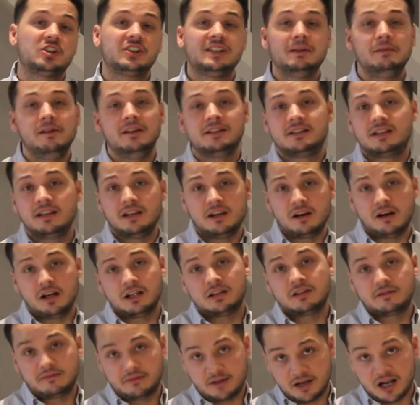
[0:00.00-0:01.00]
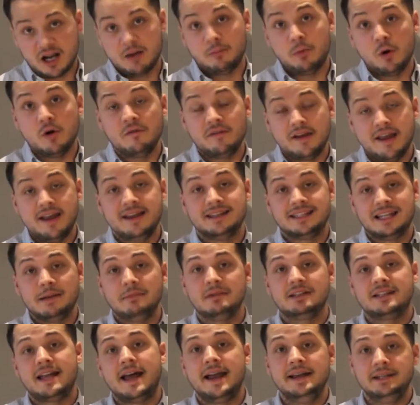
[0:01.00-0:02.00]
similar to the last couple of years that
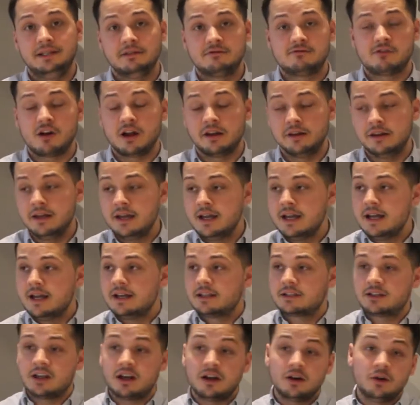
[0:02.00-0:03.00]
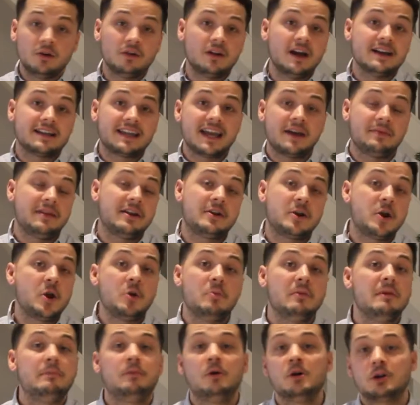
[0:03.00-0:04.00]
Mercedes have run. So, again, they
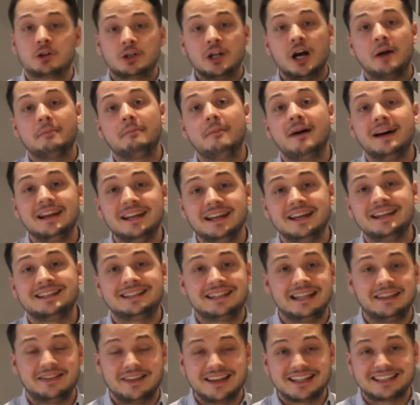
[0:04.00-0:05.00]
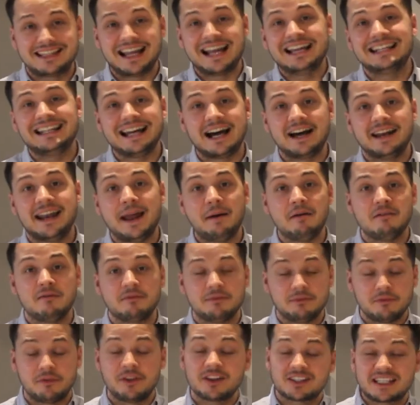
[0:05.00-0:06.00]
couldn't be pushed up my list. They stayed down there
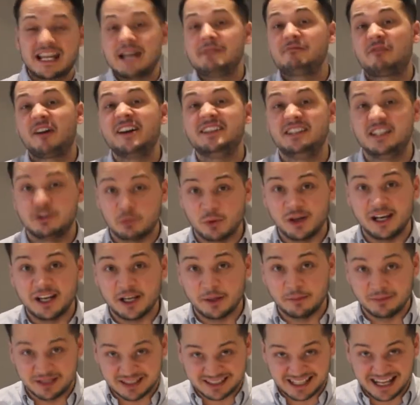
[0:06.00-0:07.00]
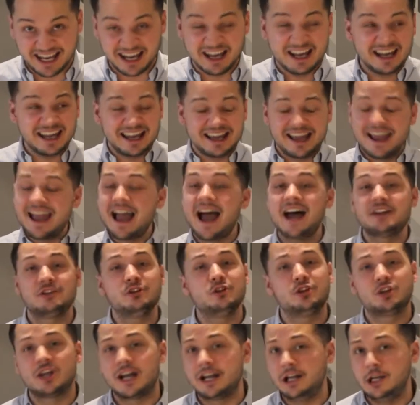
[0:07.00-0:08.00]
for the same reasons Williams is that. It
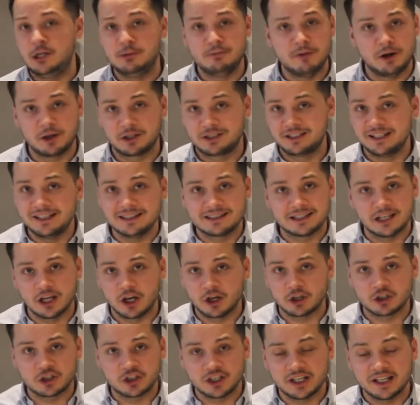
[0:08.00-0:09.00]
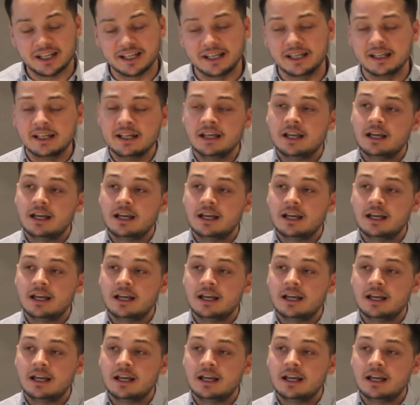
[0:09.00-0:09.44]
hasn't changed much since last year.